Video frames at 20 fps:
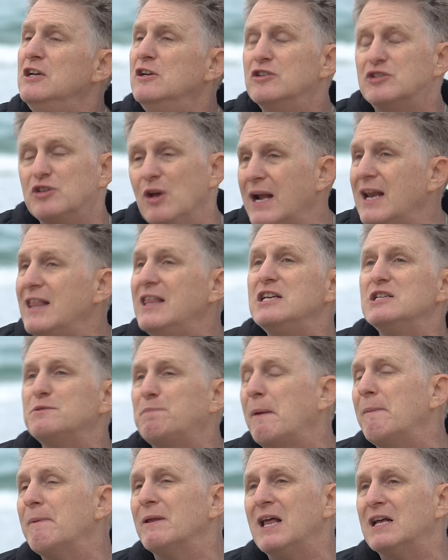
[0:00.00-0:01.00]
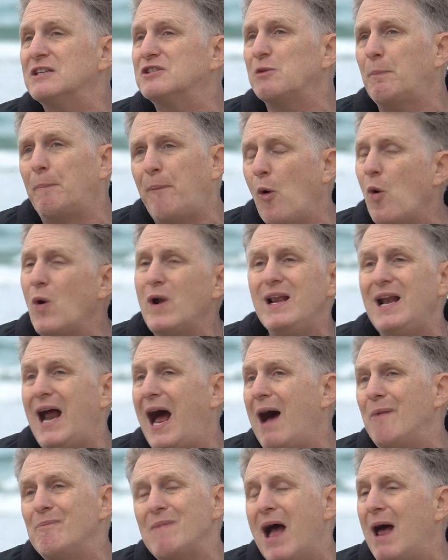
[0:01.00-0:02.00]
So any of these people that support it,
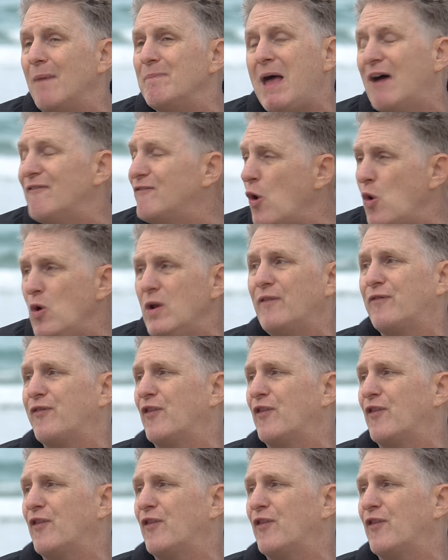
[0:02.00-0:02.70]
I'm not voting